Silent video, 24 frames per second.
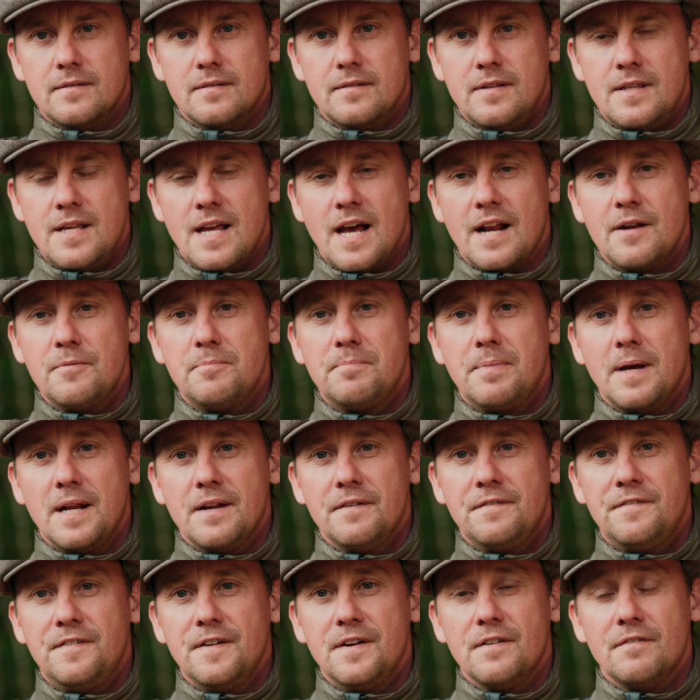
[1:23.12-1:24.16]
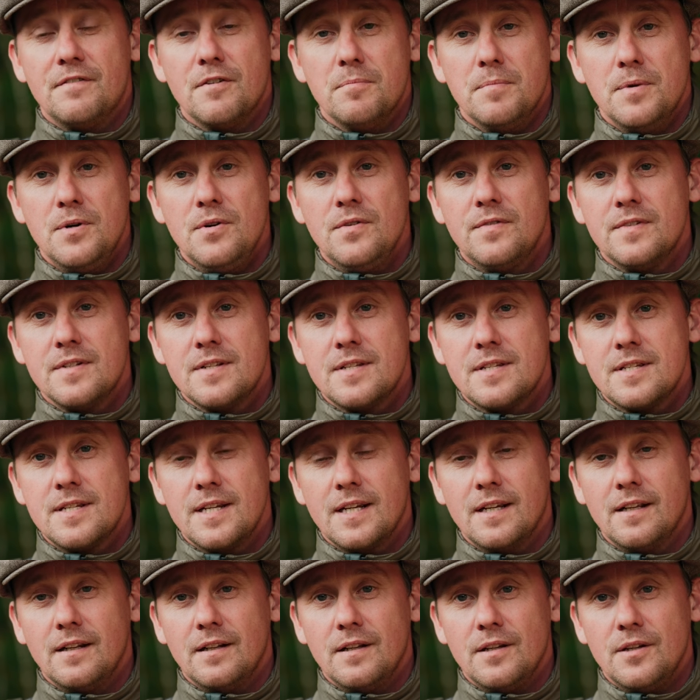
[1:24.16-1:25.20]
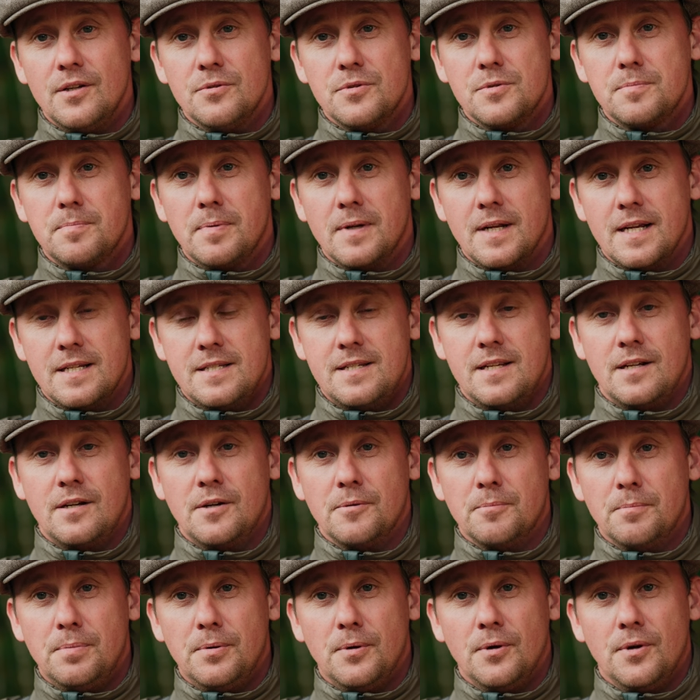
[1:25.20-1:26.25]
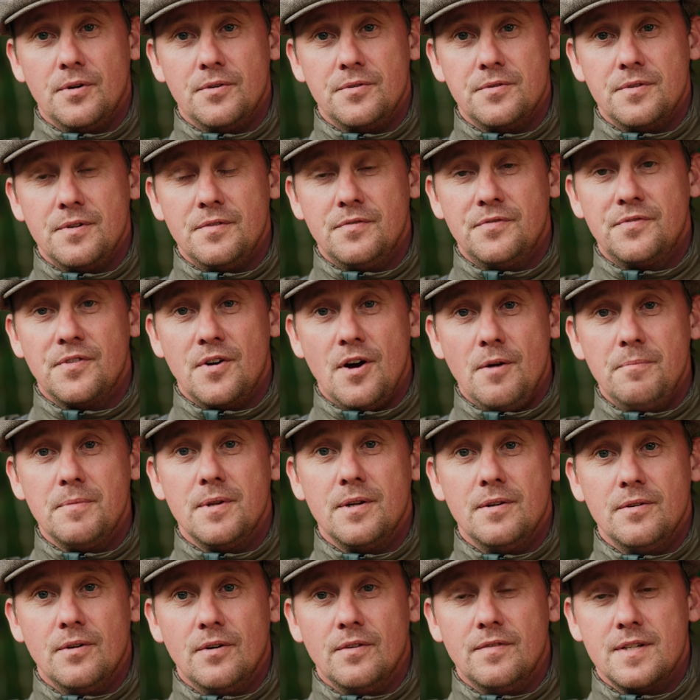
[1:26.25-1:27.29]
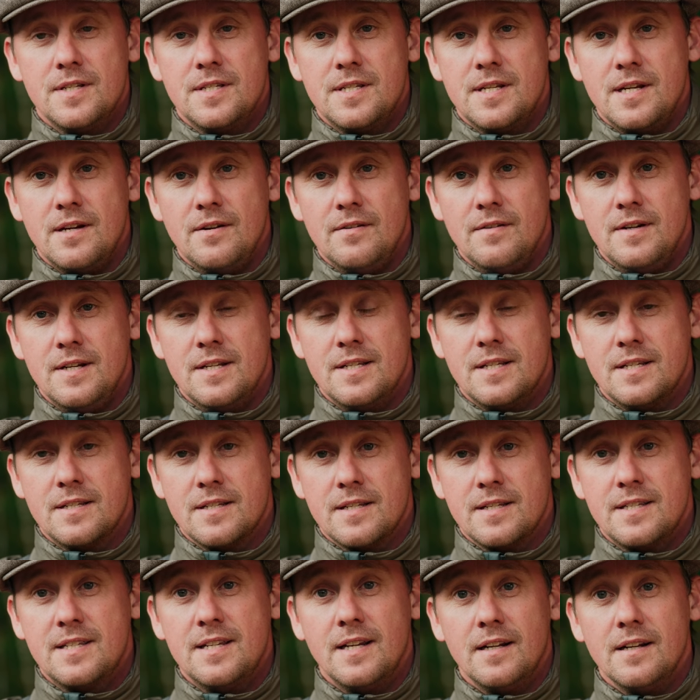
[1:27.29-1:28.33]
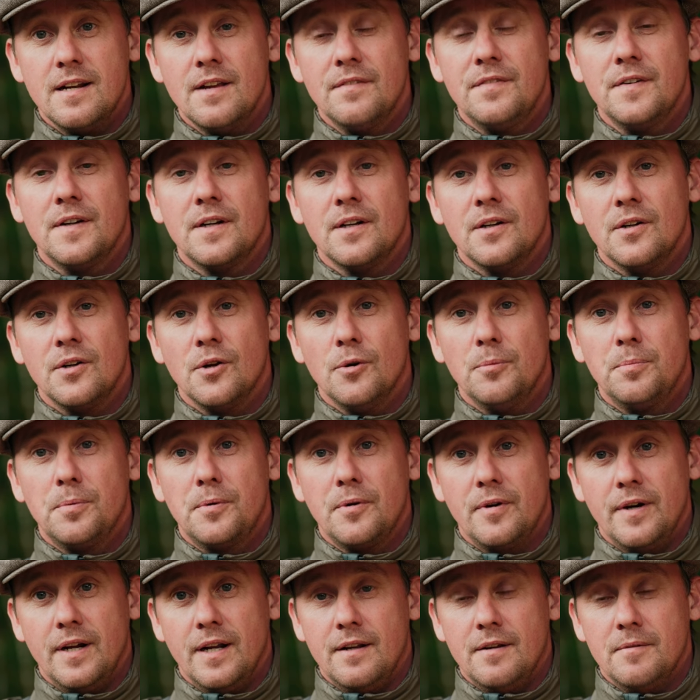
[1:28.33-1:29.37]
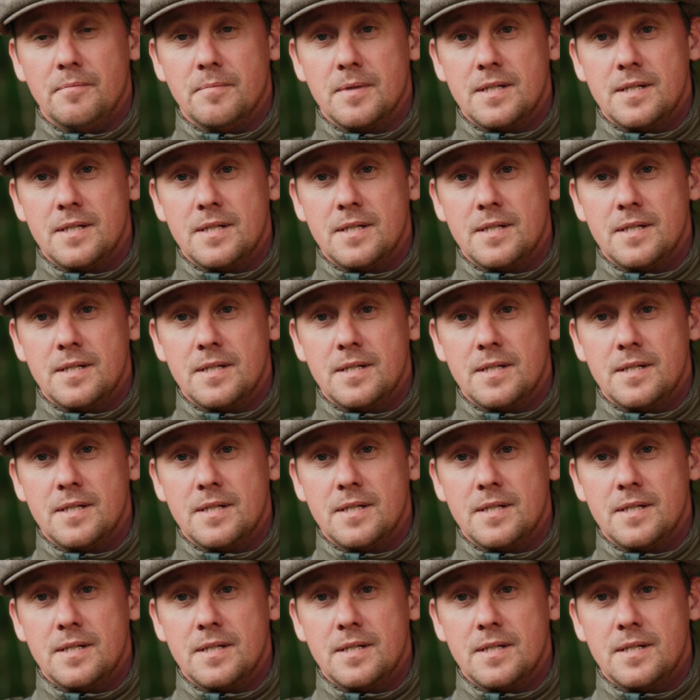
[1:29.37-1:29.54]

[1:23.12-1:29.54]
The added benefit of removing single-use plastic componentry from the NOVA series is a significant upgrade in